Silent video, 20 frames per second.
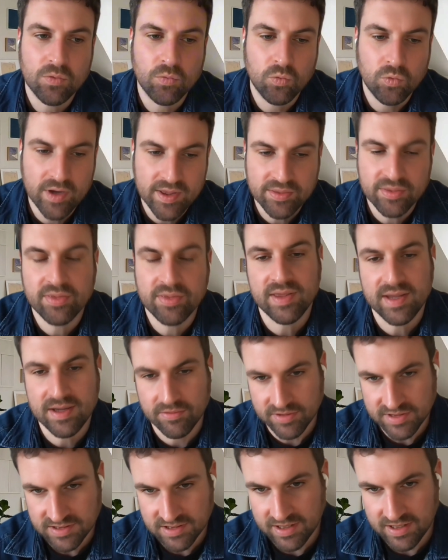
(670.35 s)
with
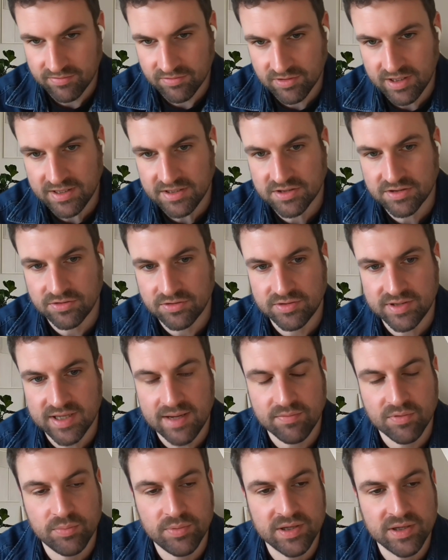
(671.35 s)
theories like relational
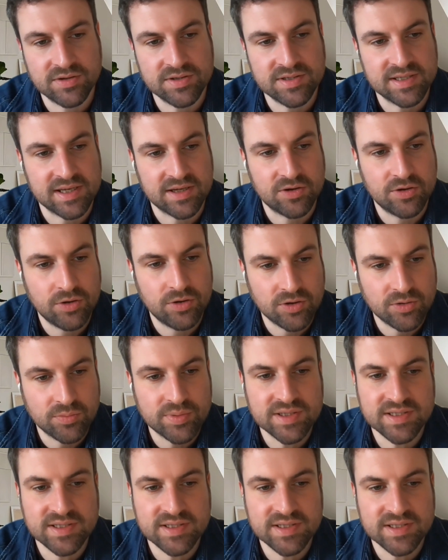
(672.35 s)
depth because it could